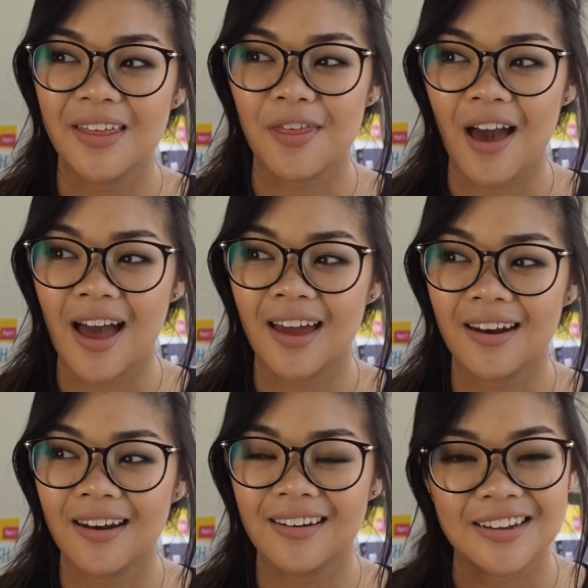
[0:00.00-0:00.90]
that
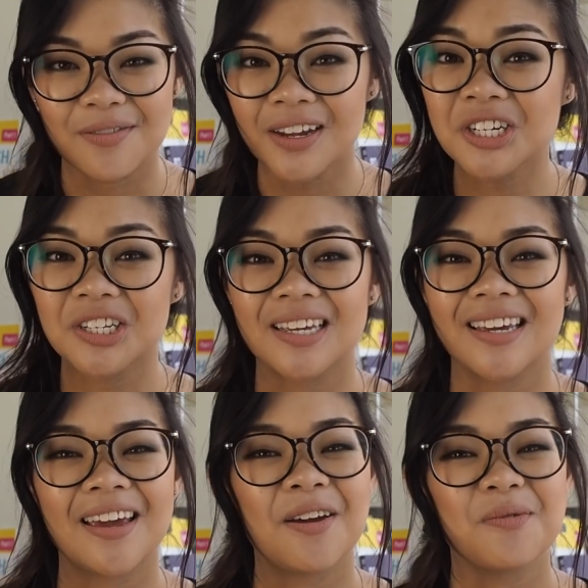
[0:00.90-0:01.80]

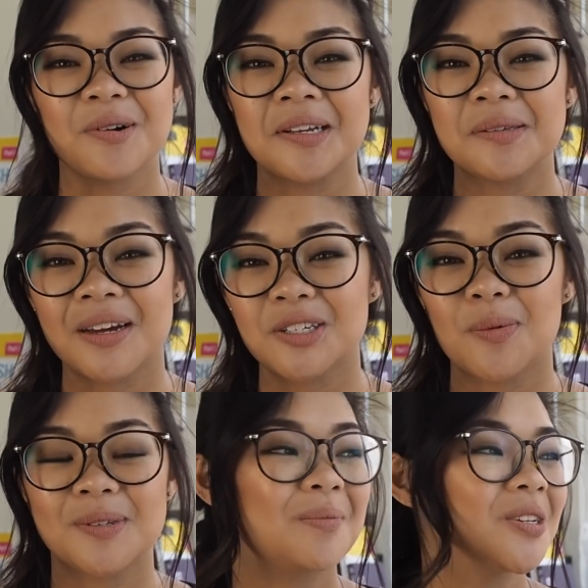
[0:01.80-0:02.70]
eventually it was my
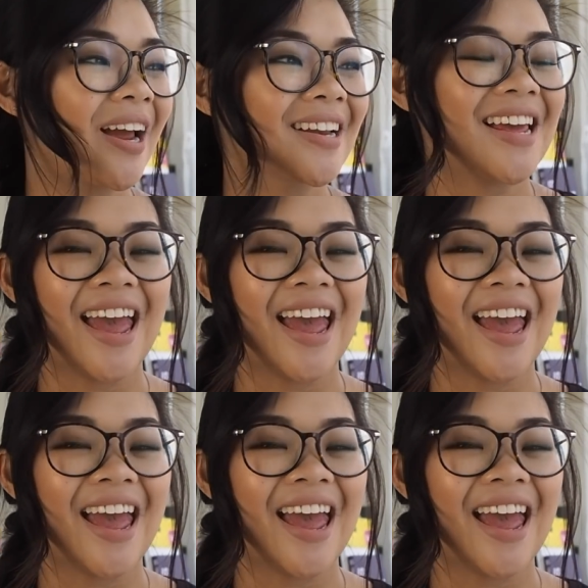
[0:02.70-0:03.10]
top subject,